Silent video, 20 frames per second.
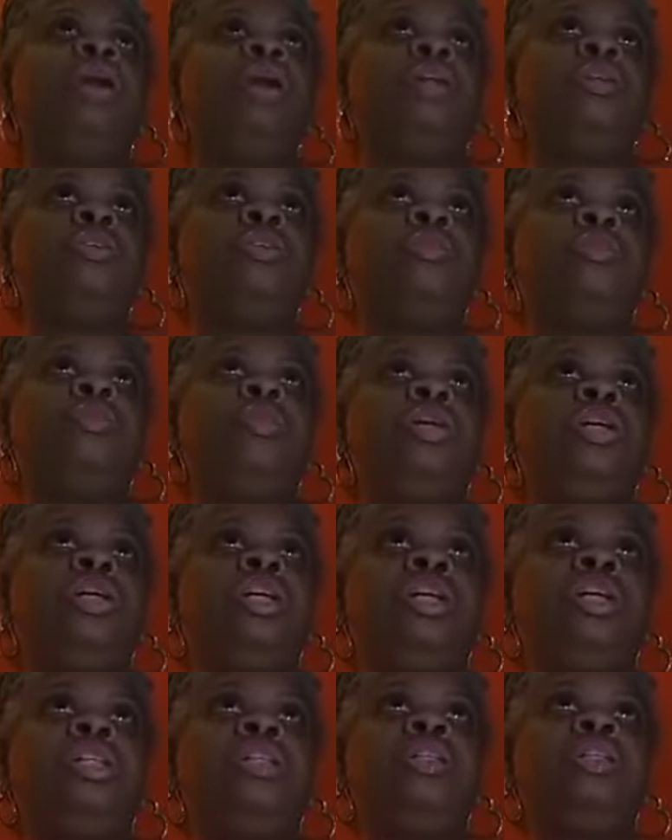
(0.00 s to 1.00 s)
I
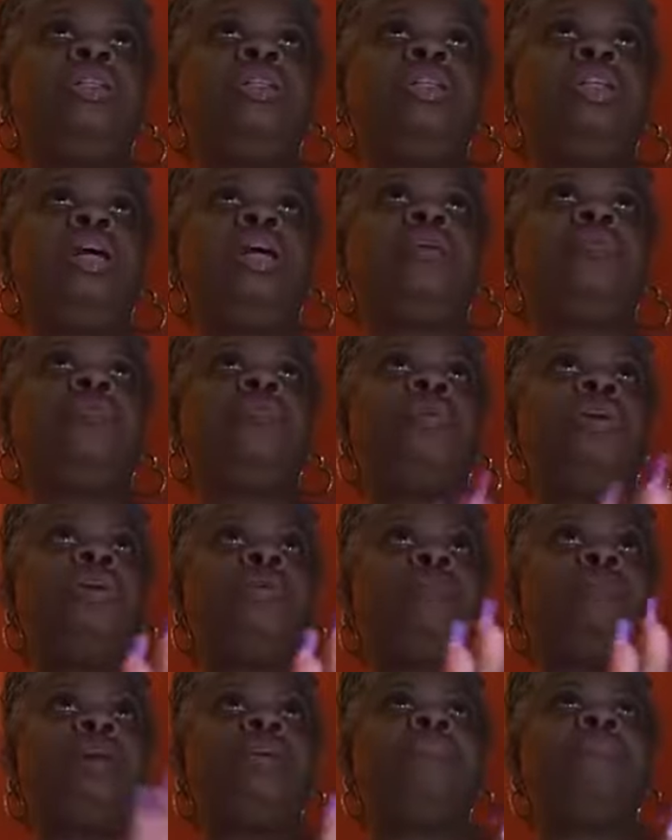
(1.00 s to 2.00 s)
knew her,
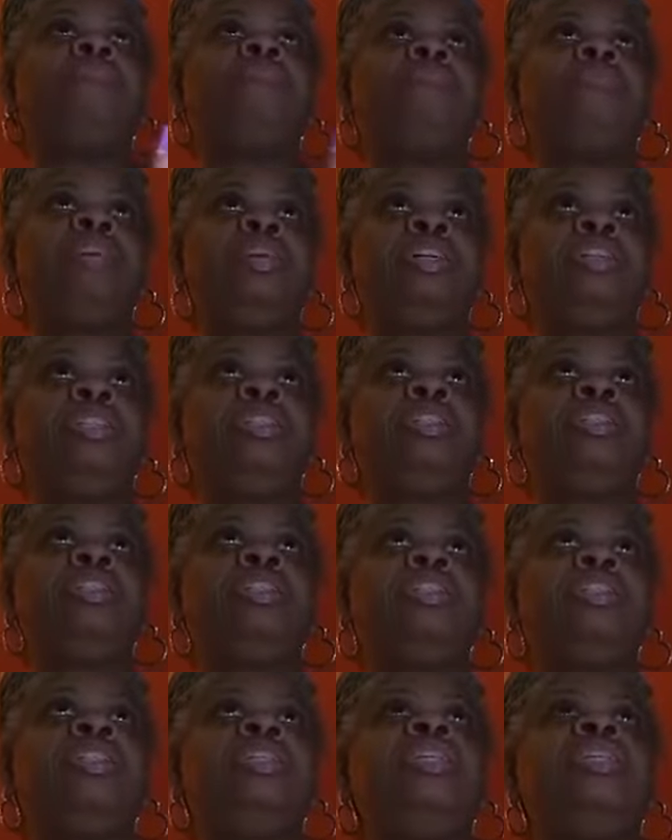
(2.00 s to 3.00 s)
like one of my
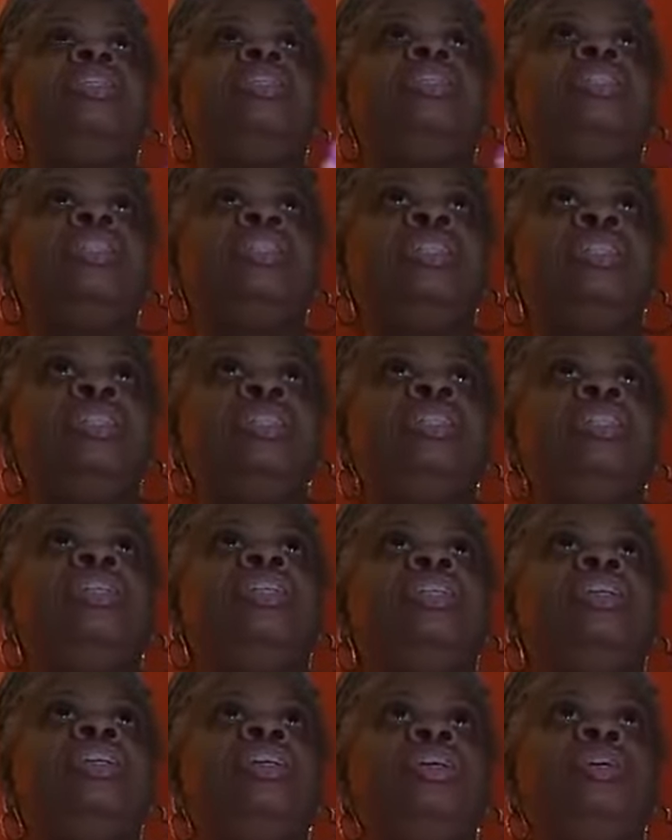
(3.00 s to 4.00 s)
friends'
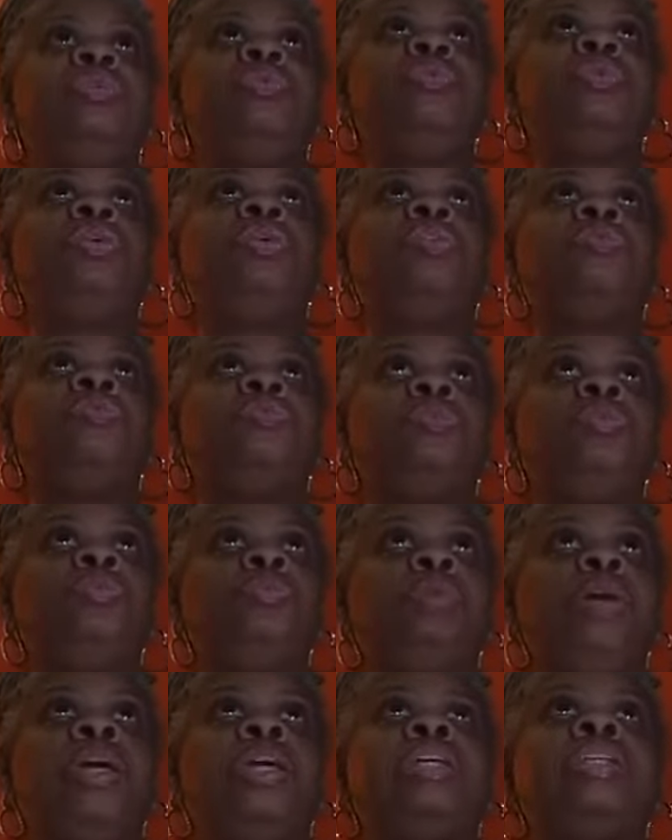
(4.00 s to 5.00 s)
sister and her were
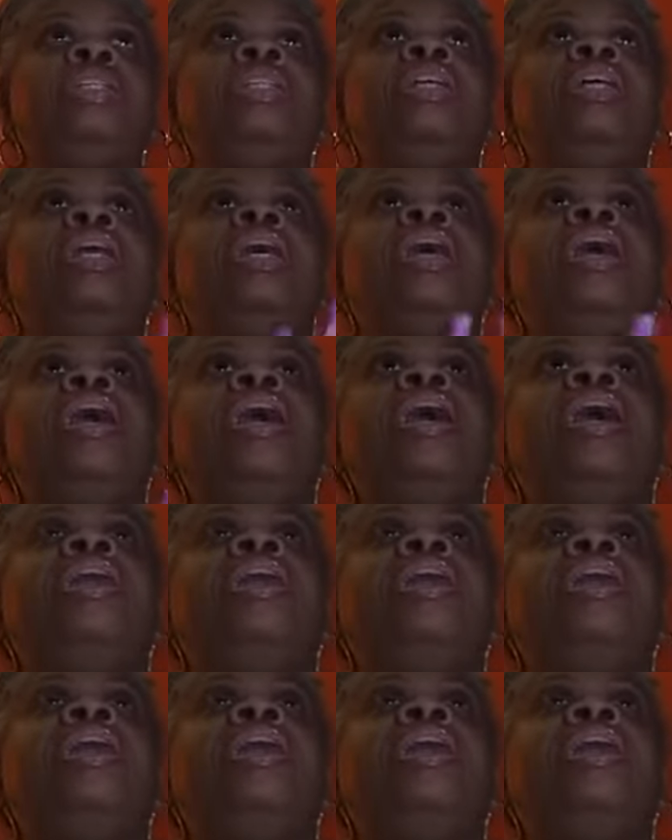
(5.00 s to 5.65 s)
roommates,